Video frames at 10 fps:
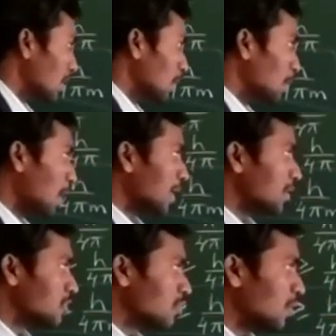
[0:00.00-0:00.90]

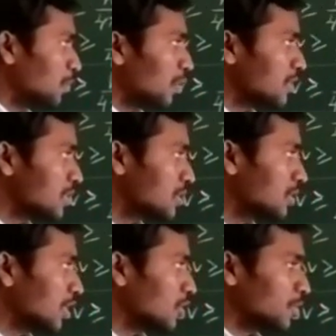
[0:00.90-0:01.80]
minus 1.6 into
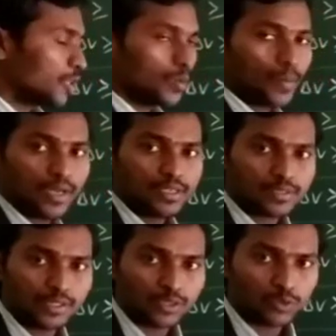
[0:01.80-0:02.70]
10 to the power of minus
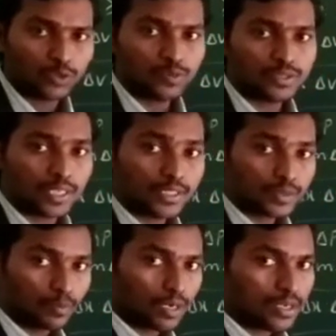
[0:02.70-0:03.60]
9 coulombs, and its
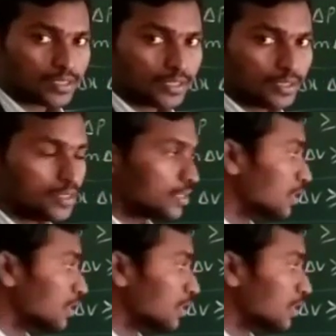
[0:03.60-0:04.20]
mass is